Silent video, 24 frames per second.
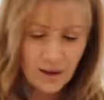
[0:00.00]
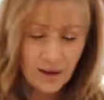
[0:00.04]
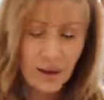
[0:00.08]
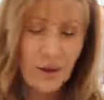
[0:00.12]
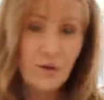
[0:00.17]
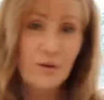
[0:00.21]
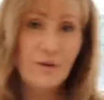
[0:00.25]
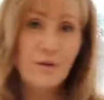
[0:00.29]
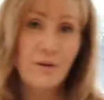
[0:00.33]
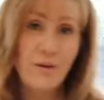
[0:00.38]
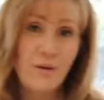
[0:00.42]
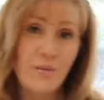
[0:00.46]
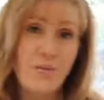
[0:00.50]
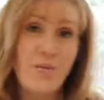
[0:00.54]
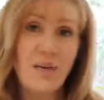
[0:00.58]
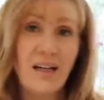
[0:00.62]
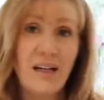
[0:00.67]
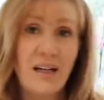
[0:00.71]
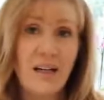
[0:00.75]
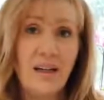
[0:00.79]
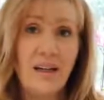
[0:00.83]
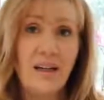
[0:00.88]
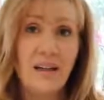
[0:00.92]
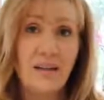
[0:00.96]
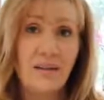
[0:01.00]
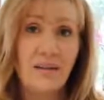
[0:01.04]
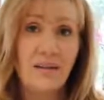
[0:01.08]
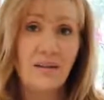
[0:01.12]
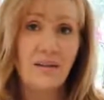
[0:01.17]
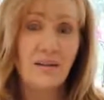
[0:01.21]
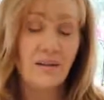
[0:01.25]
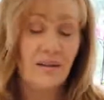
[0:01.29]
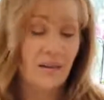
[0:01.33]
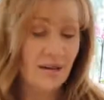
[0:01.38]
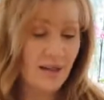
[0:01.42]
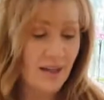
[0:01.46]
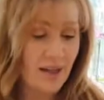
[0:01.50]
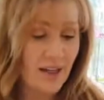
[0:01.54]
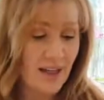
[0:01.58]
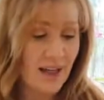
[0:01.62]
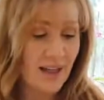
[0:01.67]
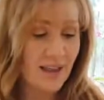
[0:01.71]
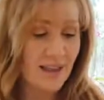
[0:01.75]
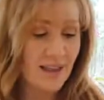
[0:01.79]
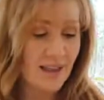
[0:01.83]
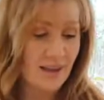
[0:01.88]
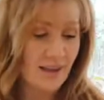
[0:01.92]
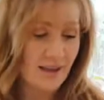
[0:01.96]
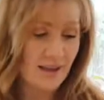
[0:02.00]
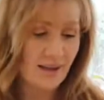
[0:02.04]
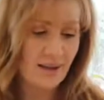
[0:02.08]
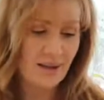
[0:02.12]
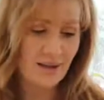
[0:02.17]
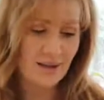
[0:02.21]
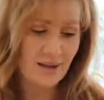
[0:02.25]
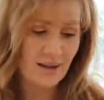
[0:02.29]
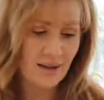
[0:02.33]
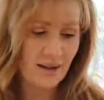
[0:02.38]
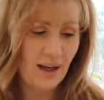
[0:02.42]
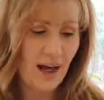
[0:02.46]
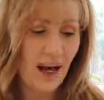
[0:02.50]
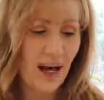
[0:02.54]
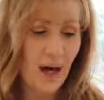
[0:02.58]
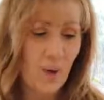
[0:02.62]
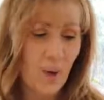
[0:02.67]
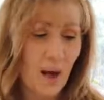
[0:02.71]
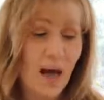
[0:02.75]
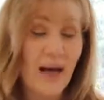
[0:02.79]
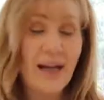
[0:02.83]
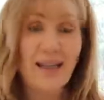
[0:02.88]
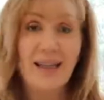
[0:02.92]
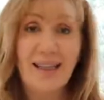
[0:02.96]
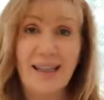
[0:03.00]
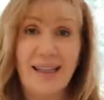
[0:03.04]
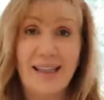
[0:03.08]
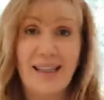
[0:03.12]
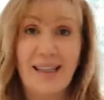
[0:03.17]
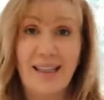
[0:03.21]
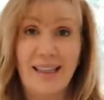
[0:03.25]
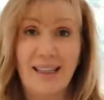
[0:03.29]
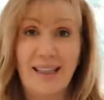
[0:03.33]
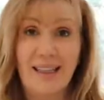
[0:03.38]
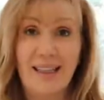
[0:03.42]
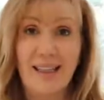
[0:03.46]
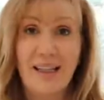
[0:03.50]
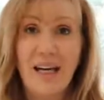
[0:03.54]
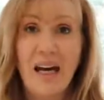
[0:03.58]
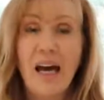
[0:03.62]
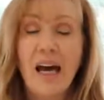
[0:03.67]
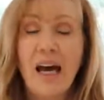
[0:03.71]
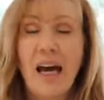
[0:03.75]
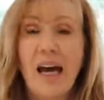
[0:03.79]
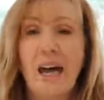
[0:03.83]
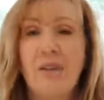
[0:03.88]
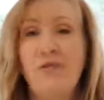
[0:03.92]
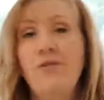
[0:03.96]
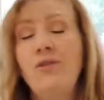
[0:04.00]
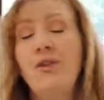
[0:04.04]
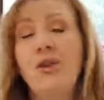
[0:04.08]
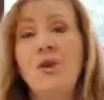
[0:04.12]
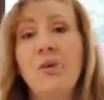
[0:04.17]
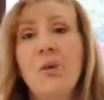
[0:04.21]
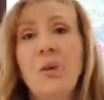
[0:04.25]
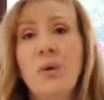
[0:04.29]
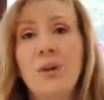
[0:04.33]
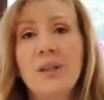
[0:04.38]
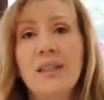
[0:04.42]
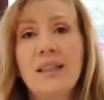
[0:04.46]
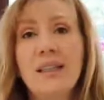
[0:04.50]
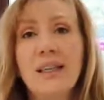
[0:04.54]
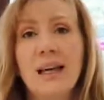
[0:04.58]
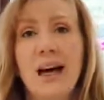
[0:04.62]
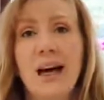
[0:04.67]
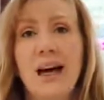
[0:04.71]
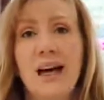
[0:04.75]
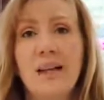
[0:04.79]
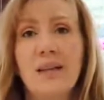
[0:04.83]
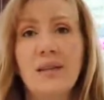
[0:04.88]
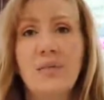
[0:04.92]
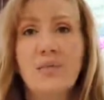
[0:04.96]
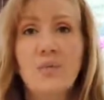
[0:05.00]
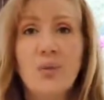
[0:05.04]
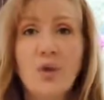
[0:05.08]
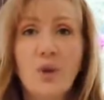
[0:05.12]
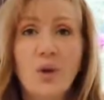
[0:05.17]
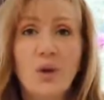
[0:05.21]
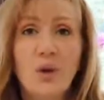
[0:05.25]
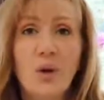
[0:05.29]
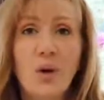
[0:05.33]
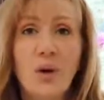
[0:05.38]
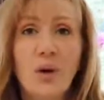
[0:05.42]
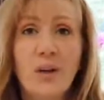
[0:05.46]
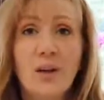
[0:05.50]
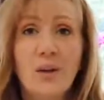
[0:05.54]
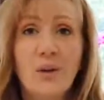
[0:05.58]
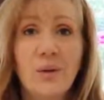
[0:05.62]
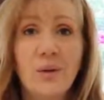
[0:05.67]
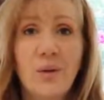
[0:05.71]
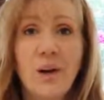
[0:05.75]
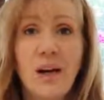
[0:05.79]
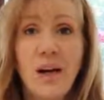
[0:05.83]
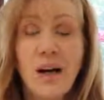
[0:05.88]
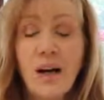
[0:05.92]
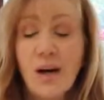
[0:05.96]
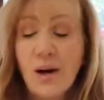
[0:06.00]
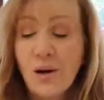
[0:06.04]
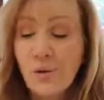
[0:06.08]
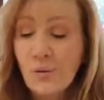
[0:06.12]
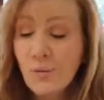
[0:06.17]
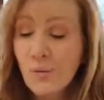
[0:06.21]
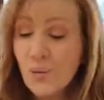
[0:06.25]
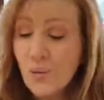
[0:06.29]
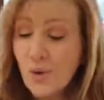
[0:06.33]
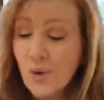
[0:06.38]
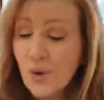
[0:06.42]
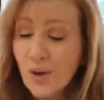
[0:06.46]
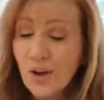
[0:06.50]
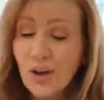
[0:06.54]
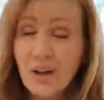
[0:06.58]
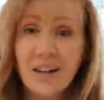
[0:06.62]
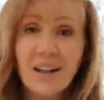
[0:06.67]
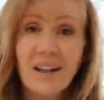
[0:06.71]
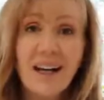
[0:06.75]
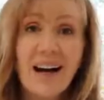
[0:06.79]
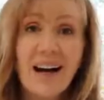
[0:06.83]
Now for me, that's how I like it. If you want to add more oil, more